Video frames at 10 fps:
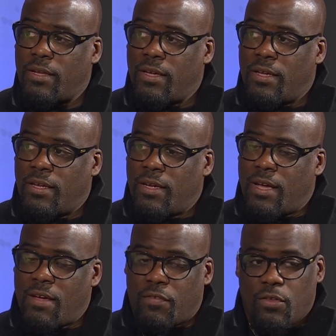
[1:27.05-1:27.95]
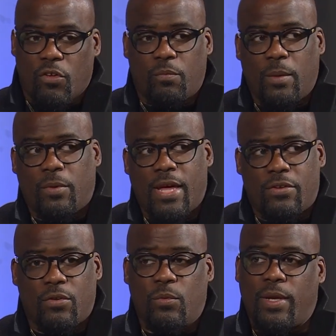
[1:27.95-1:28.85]
Mm-hmm. And for those people
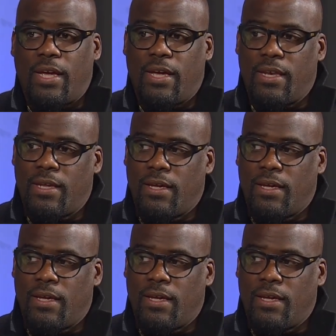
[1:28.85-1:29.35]
that tune in,